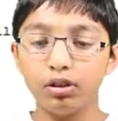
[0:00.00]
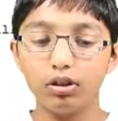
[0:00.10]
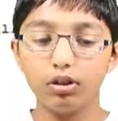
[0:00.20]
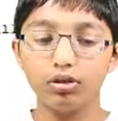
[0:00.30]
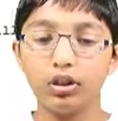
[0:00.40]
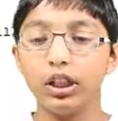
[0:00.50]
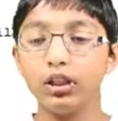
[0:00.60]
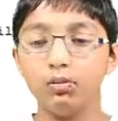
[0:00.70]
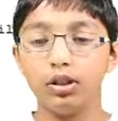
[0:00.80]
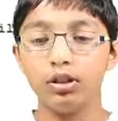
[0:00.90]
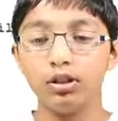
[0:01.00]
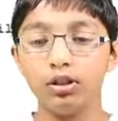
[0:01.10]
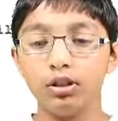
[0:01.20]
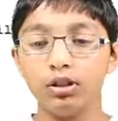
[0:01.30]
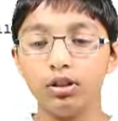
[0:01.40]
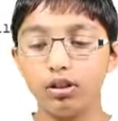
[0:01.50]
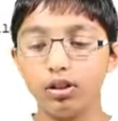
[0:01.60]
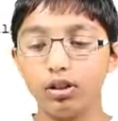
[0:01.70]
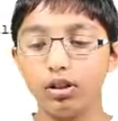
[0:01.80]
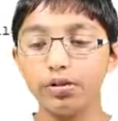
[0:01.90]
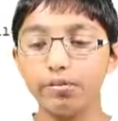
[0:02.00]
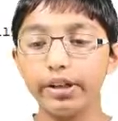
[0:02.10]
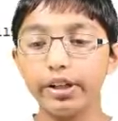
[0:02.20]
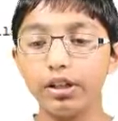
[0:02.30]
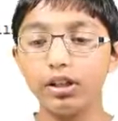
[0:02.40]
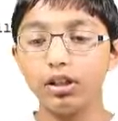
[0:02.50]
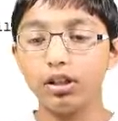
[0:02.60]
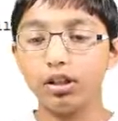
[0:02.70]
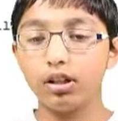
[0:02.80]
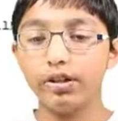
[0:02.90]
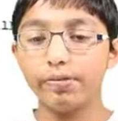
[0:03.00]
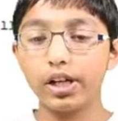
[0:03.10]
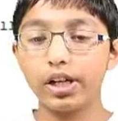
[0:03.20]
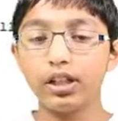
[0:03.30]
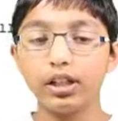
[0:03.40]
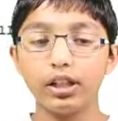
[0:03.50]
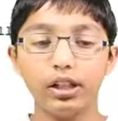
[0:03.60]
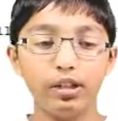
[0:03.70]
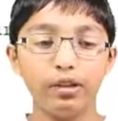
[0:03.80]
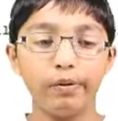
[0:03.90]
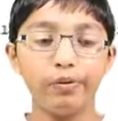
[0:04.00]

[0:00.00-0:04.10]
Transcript: close quotation marks, and close brackets, and close brackets again.